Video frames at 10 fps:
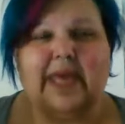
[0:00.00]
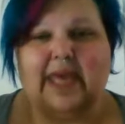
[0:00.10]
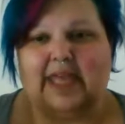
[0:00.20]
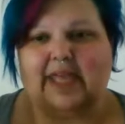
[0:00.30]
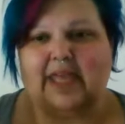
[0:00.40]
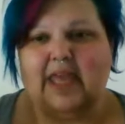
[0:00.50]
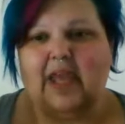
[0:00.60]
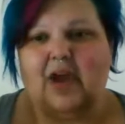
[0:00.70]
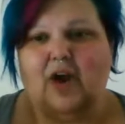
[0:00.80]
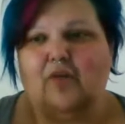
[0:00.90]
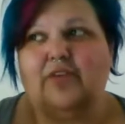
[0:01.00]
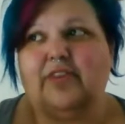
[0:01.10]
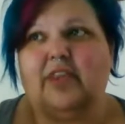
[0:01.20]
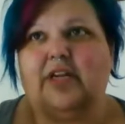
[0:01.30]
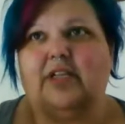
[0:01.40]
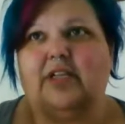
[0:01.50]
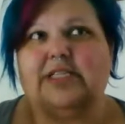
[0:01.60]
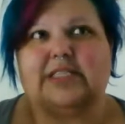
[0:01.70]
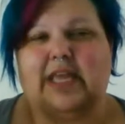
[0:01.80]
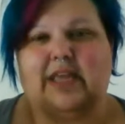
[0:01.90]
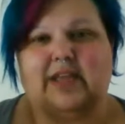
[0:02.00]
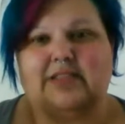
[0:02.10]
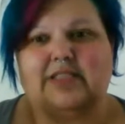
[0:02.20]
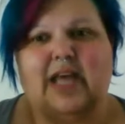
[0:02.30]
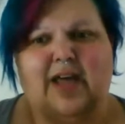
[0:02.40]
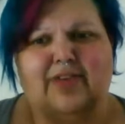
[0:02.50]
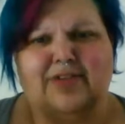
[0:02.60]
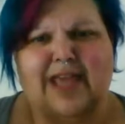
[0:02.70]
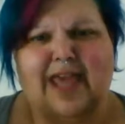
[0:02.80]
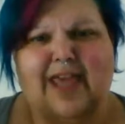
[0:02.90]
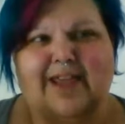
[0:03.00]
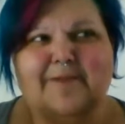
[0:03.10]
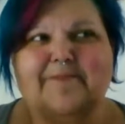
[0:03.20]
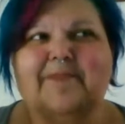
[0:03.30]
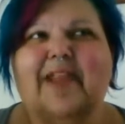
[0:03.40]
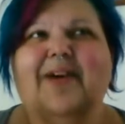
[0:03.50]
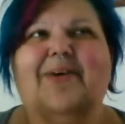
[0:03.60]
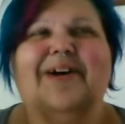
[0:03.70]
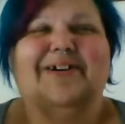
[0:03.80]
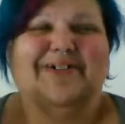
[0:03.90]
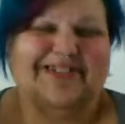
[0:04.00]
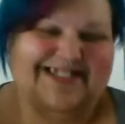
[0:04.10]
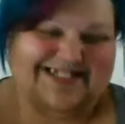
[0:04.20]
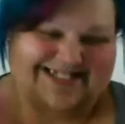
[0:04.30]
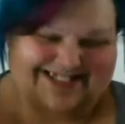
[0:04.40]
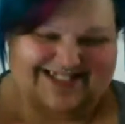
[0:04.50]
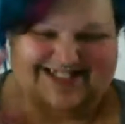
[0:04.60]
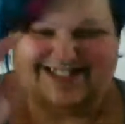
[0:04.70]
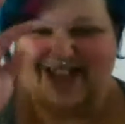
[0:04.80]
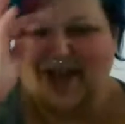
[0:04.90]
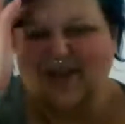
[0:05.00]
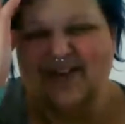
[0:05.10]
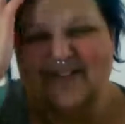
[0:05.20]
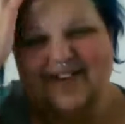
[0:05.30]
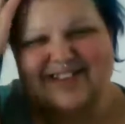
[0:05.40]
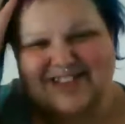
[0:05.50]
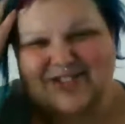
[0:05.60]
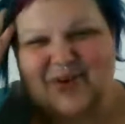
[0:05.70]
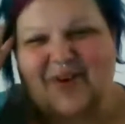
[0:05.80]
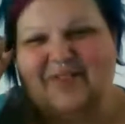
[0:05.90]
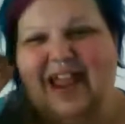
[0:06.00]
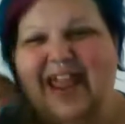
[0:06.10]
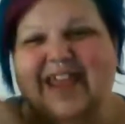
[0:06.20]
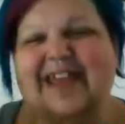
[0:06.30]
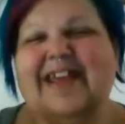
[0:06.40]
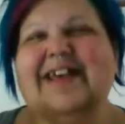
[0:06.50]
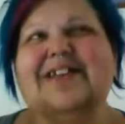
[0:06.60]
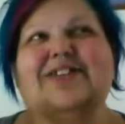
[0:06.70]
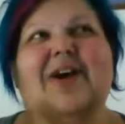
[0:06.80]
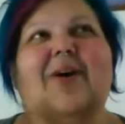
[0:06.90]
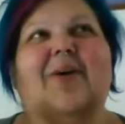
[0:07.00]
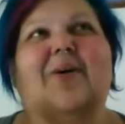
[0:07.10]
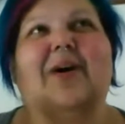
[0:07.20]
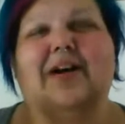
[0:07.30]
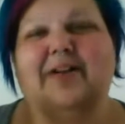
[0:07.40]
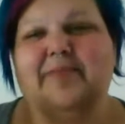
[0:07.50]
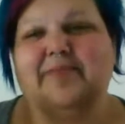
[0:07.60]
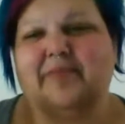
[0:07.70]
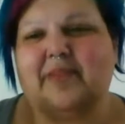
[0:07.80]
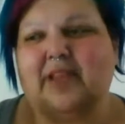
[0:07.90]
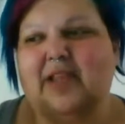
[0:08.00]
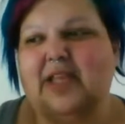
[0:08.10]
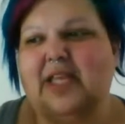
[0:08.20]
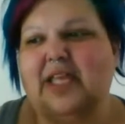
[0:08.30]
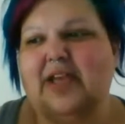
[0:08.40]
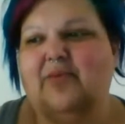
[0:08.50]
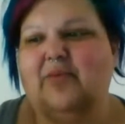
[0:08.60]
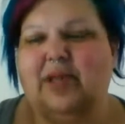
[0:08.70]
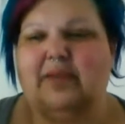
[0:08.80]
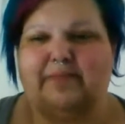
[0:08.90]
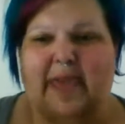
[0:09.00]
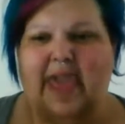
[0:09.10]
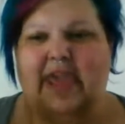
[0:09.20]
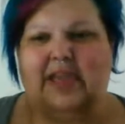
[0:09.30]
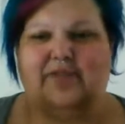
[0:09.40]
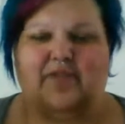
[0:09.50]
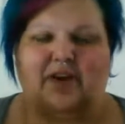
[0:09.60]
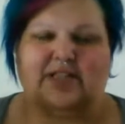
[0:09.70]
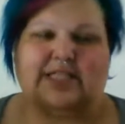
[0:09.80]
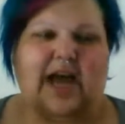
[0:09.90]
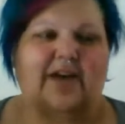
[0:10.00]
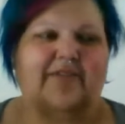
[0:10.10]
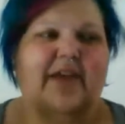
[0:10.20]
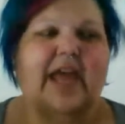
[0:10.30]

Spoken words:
pick over the littlest things. The other day, listen to this. We were at the store, right? So, we paid for our stuff,